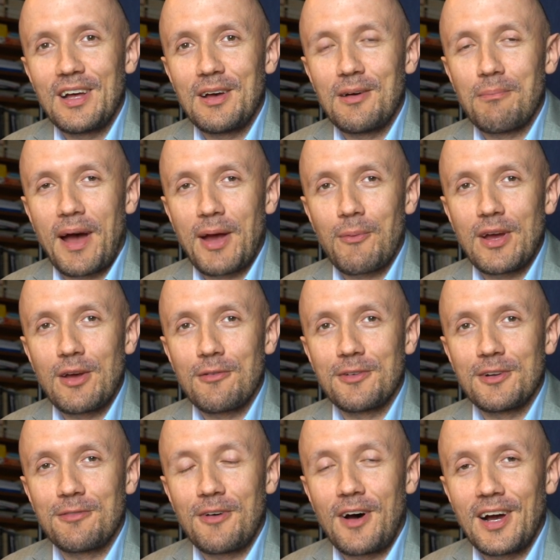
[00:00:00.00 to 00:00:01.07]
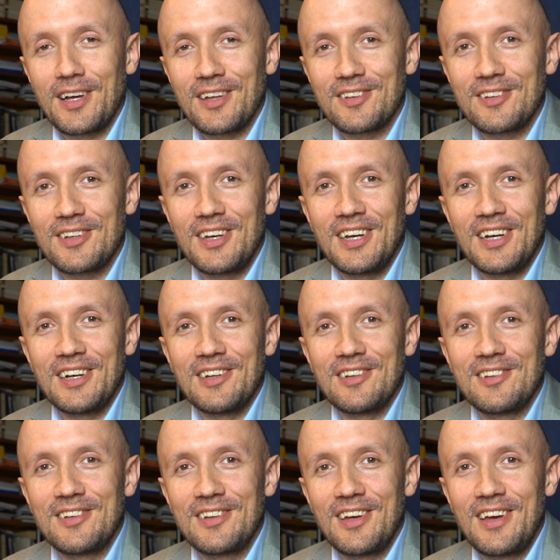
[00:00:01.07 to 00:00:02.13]
by way of advice
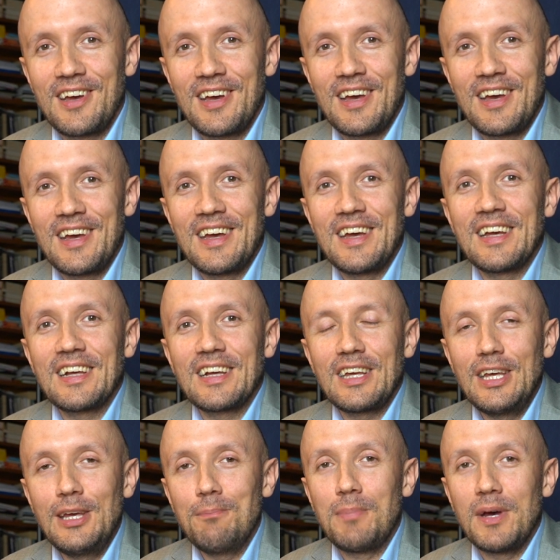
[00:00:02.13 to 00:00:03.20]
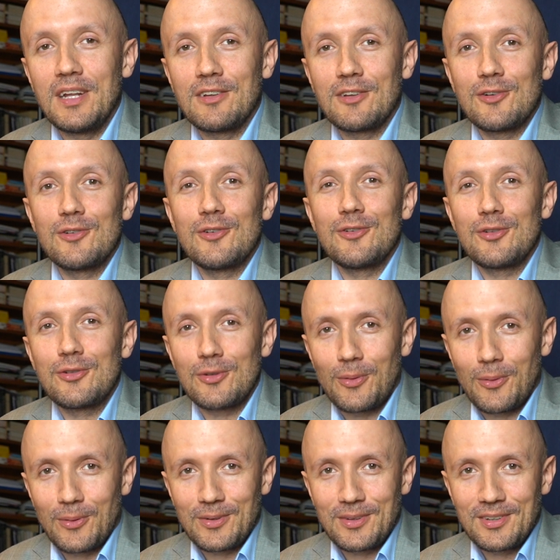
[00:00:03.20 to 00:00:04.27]
is keep it
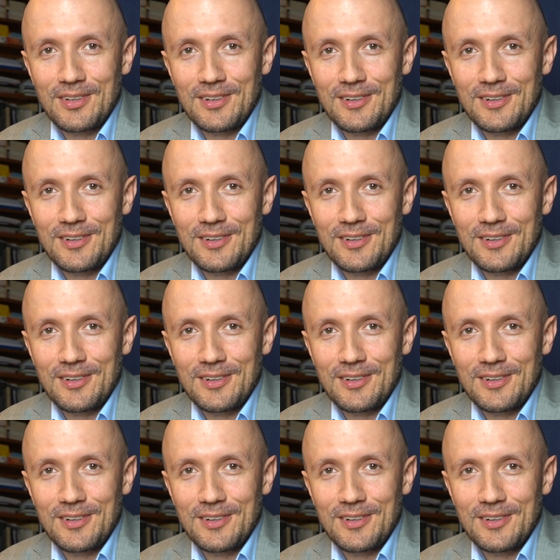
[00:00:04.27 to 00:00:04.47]
short.